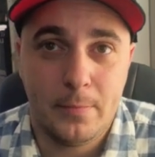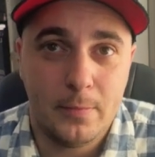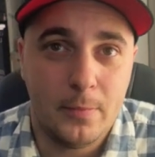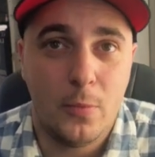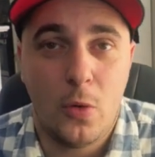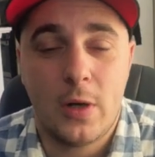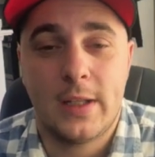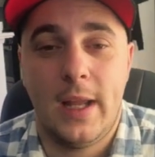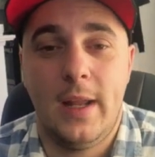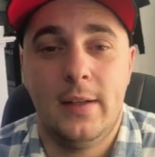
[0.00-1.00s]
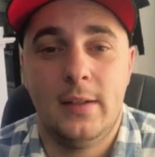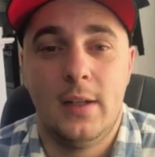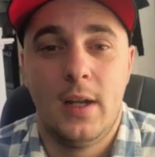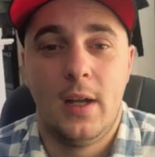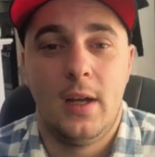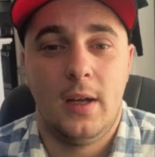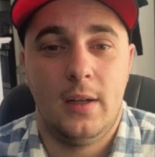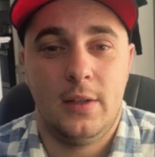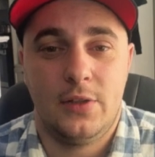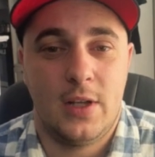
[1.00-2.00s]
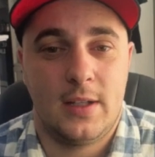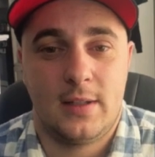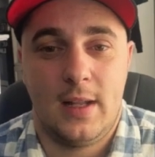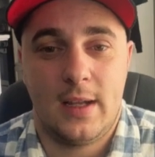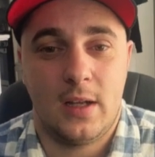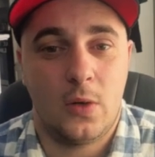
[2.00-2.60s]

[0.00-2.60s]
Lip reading: more than just like